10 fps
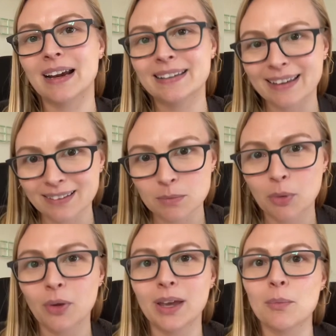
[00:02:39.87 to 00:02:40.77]

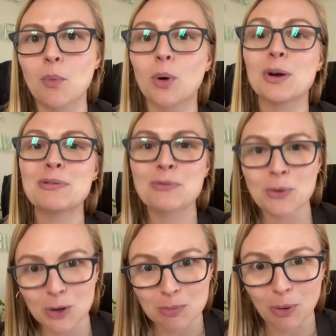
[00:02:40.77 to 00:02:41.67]
accessible and more
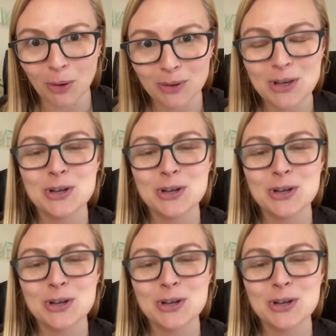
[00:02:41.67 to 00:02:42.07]
affordable